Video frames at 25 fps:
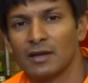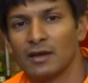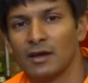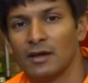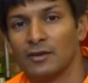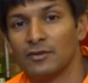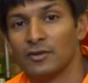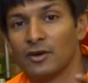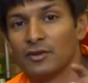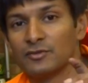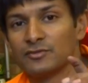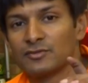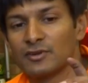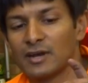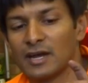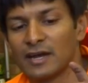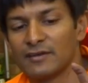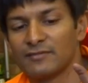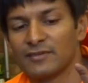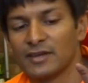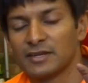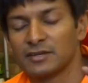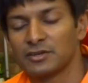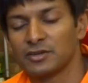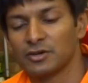a
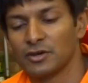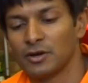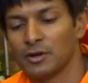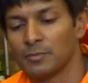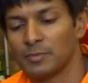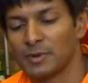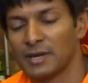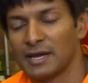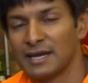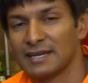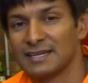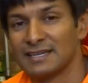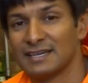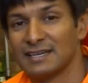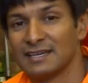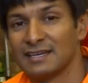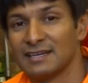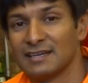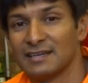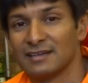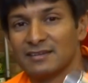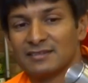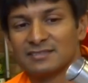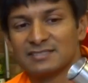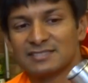non-drive end cup, and
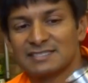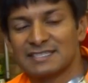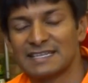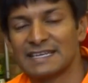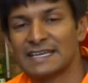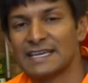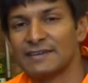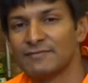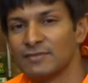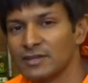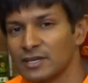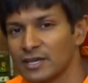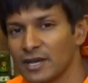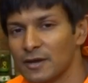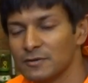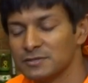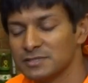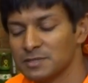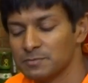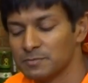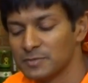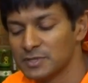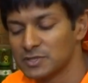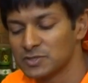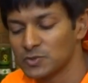a sleeve that goes
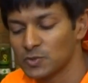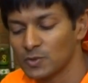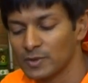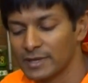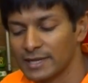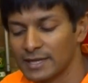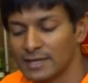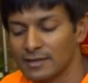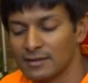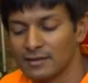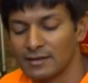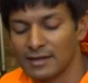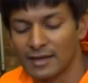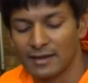in between.